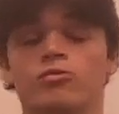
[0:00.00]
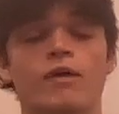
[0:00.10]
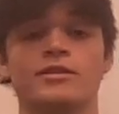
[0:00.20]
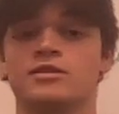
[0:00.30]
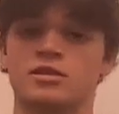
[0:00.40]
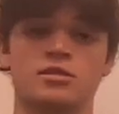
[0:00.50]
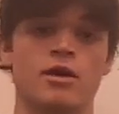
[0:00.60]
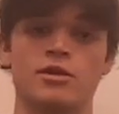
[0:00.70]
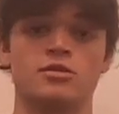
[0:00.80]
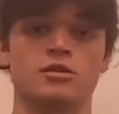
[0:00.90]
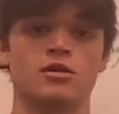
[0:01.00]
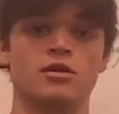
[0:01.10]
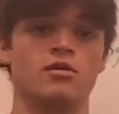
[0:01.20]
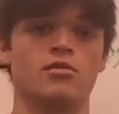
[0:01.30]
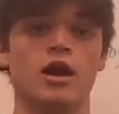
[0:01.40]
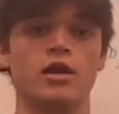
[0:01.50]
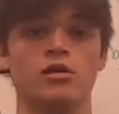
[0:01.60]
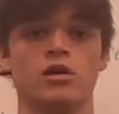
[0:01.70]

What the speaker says: the rest of the semester, right?